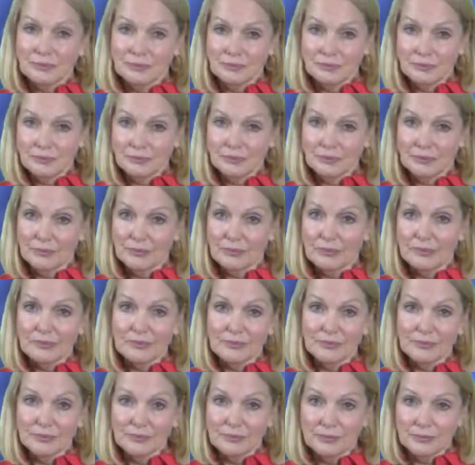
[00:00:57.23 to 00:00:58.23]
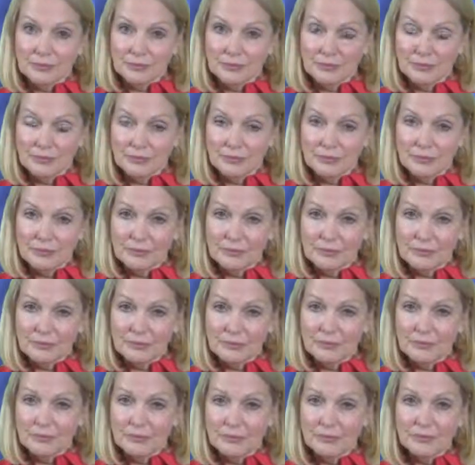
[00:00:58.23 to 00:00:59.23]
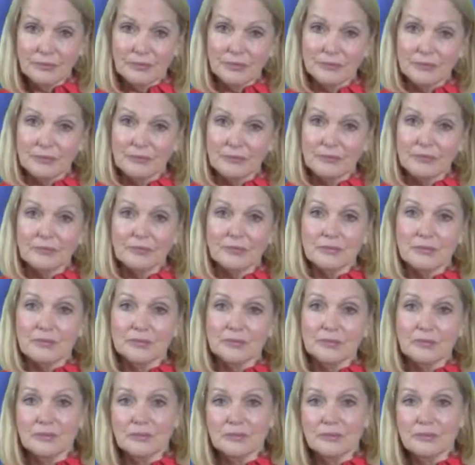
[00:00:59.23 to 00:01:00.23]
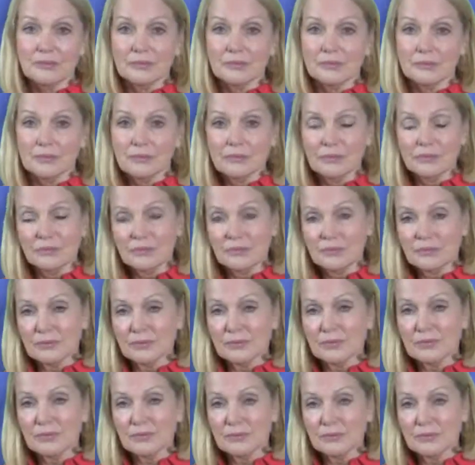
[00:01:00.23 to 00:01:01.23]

[no speech]